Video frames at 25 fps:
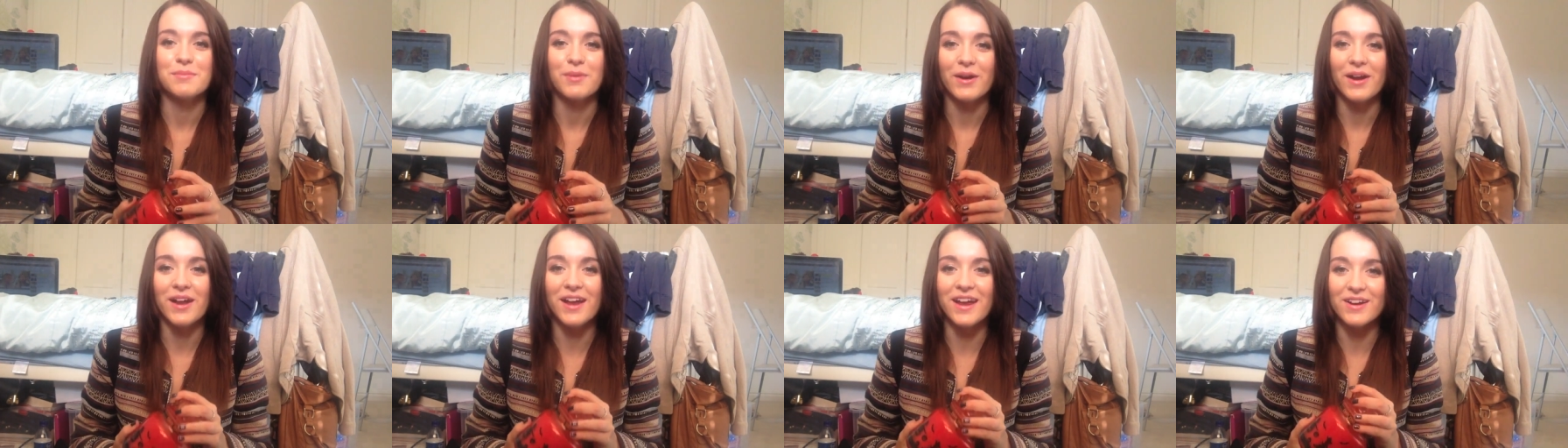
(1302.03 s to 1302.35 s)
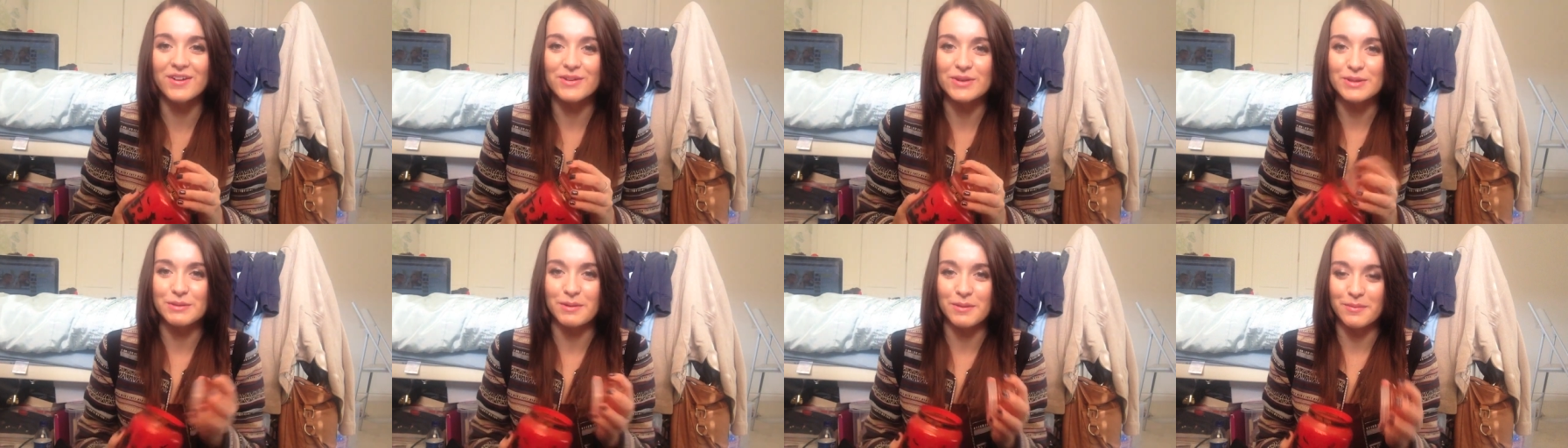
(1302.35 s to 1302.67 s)
buy
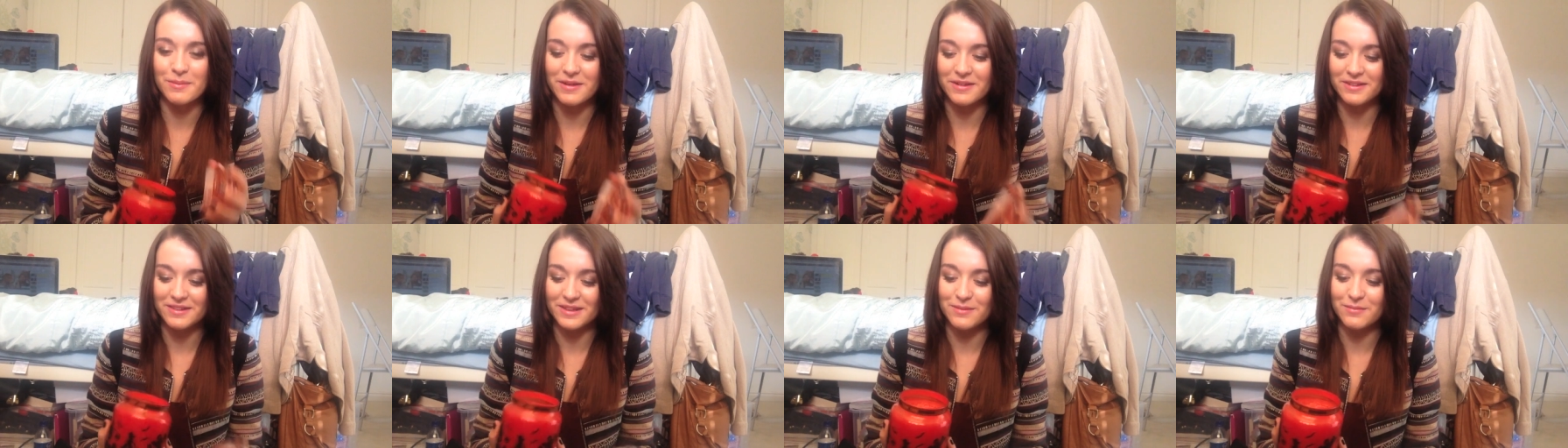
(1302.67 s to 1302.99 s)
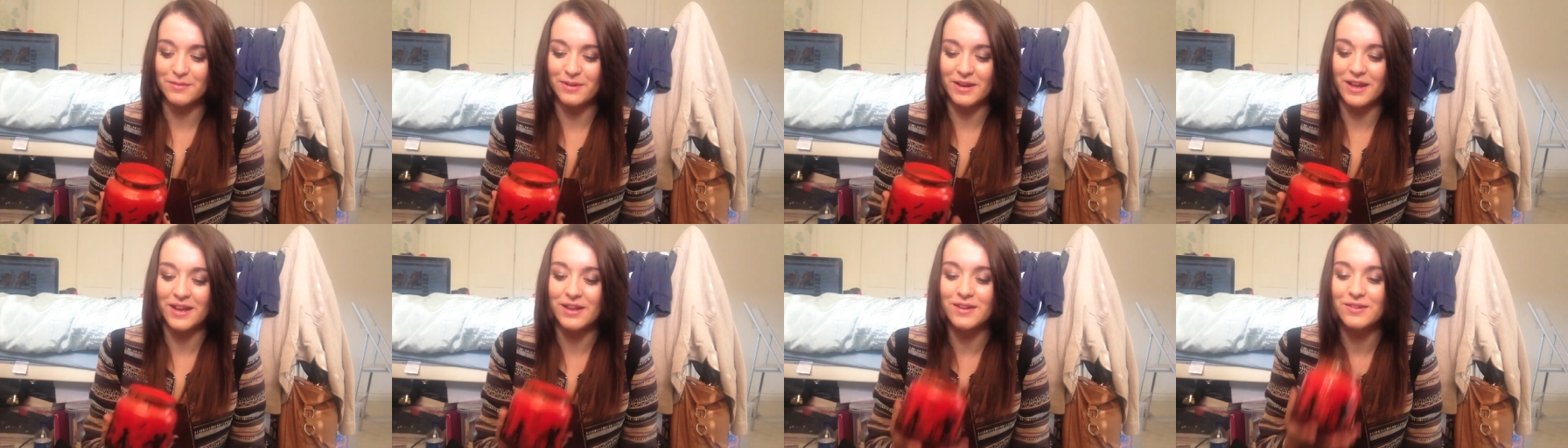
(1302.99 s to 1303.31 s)
it with my birthday
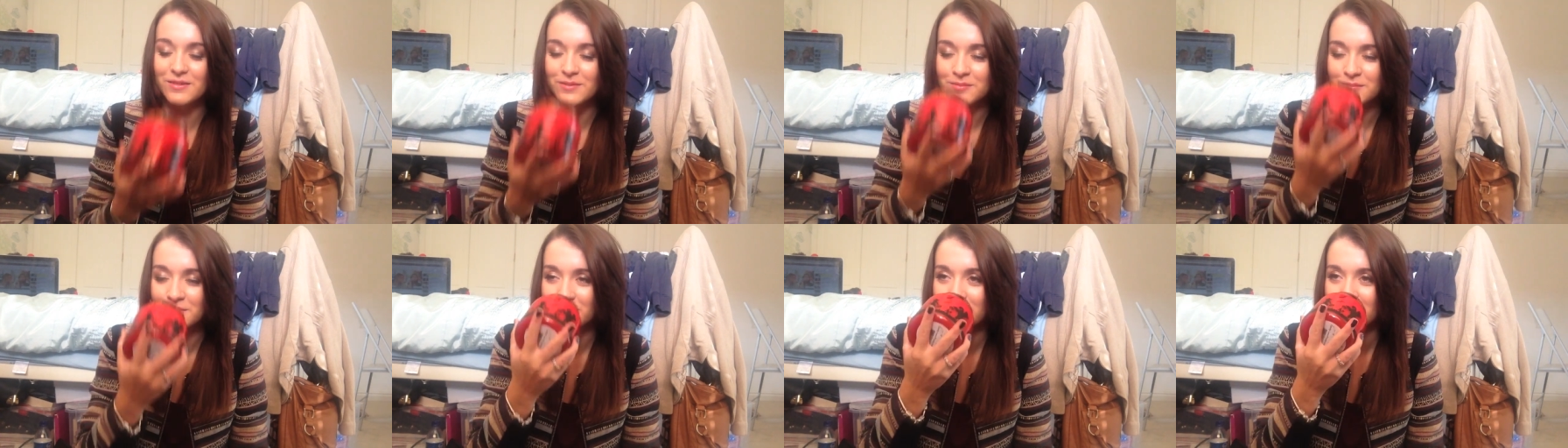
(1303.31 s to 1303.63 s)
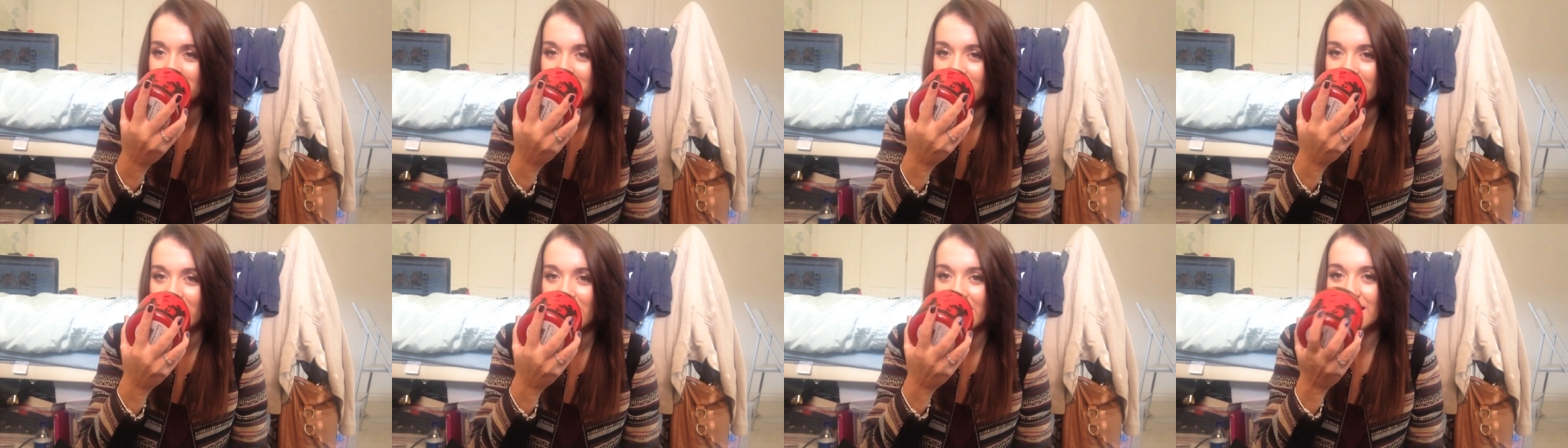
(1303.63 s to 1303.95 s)
money
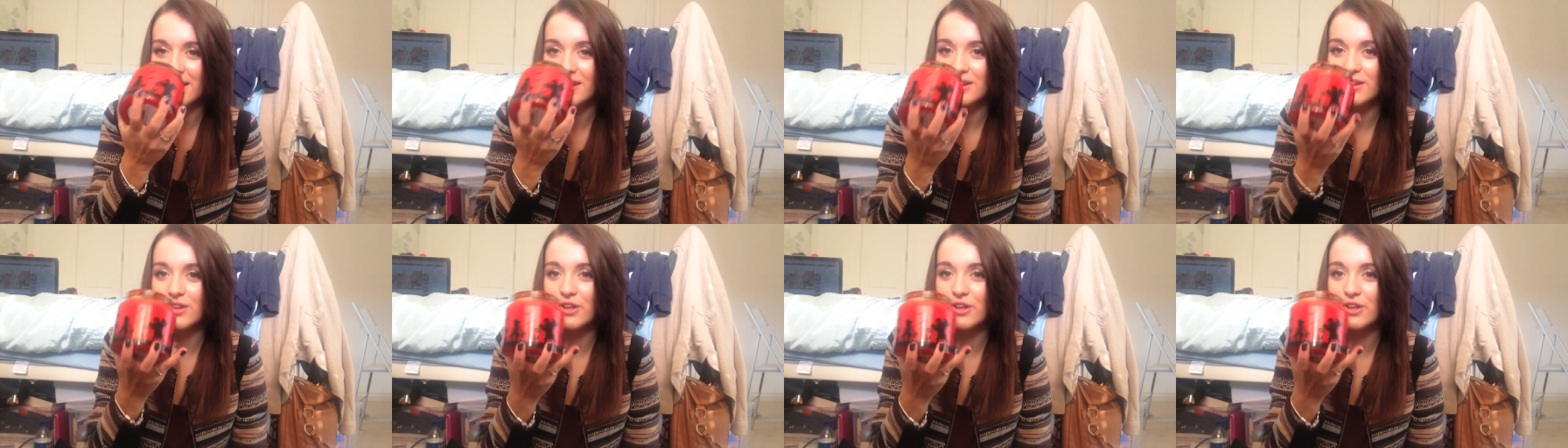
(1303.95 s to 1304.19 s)
and